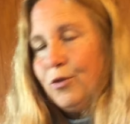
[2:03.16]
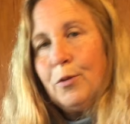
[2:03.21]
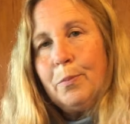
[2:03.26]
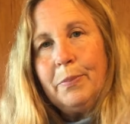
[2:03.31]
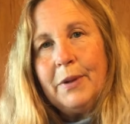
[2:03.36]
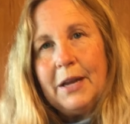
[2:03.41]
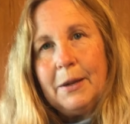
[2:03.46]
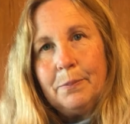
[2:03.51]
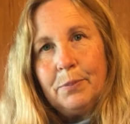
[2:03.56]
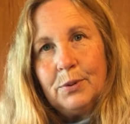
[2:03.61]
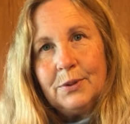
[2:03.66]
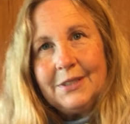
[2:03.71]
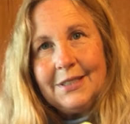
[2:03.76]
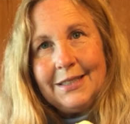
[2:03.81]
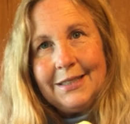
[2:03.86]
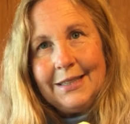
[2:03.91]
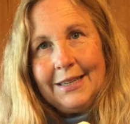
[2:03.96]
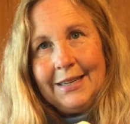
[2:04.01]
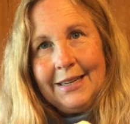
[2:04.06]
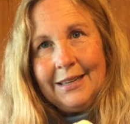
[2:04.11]
for people
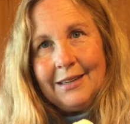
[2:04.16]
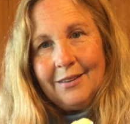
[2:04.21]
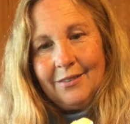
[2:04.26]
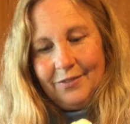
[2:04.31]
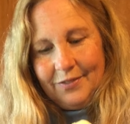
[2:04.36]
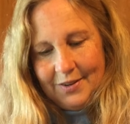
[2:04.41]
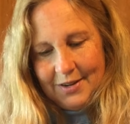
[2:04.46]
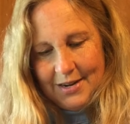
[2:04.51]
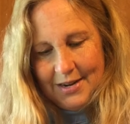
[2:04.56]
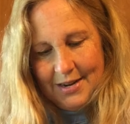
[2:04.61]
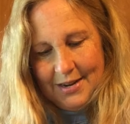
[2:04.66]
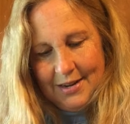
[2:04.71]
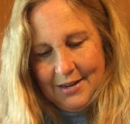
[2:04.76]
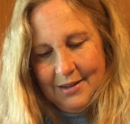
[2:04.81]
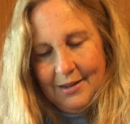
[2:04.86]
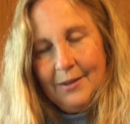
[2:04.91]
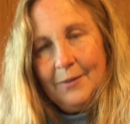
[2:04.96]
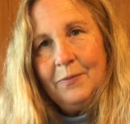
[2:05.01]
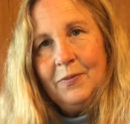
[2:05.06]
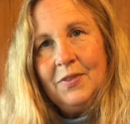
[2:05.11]
to live.
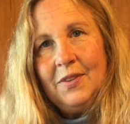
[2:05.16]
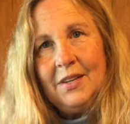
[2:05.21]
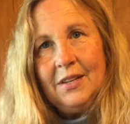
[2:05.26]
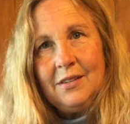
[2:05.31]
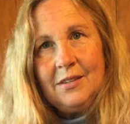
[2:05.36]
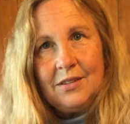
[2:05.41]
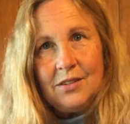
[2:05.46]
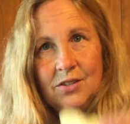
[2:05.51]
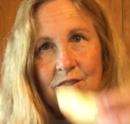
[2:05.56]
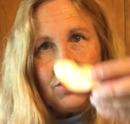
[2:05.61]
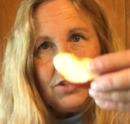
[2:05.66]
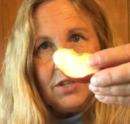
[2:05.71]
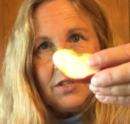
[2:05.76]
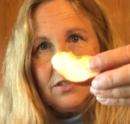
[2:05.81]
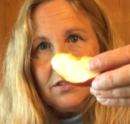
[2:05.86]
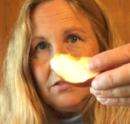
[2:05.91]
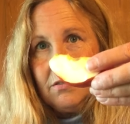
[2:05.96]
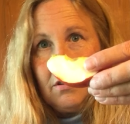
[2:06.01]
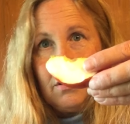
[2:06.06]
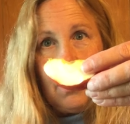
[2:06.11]
This is
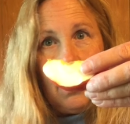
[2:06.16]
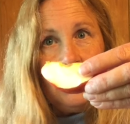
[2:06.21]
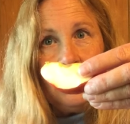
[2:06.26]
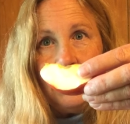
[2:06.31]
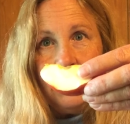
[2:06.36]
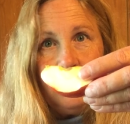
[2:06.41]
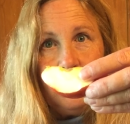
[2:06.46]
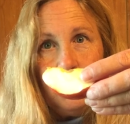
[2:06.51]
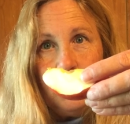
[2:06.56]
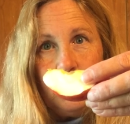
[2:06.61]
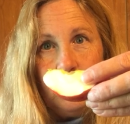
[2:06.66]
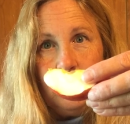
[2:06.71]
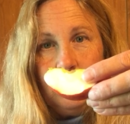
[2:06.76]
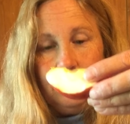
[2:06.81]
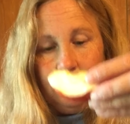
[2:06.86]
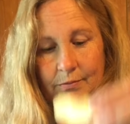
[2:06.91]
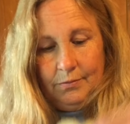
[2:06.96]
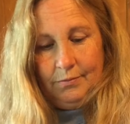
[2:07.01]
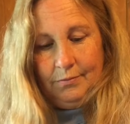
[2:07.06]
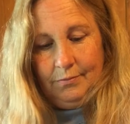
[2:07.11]
just unlivable.
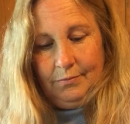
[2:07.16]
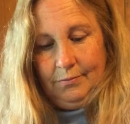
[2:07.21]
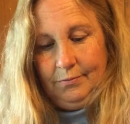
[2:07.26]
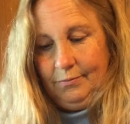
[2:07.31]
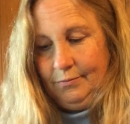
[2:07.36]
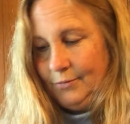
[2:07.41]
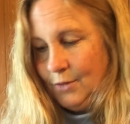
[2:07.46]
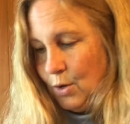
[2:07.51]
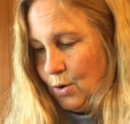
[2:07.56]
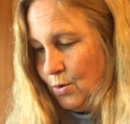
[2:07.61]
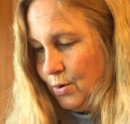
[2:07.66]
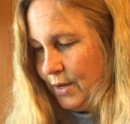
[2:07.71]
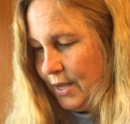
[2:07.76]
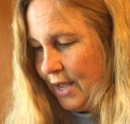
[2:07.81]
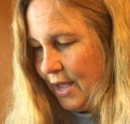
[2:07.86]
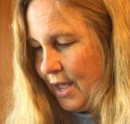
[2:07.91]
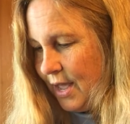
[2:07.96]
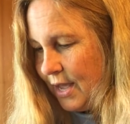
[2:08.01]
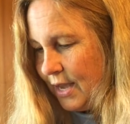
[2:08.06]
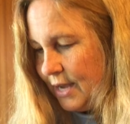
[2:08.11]

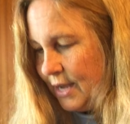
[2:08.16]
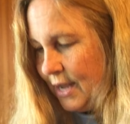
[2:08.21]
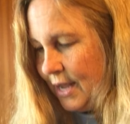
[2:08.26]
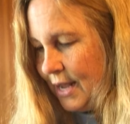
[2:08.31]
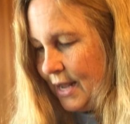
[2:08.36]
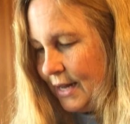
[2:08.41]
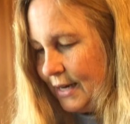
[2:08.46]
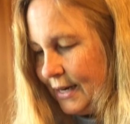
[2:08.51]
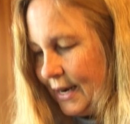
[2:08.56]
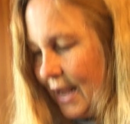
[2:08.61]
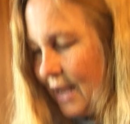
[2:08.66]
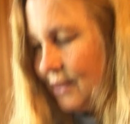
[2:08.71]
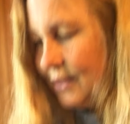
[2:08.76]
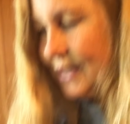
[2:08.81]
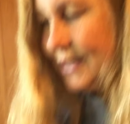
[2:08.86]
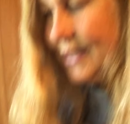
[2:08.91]
Okay, now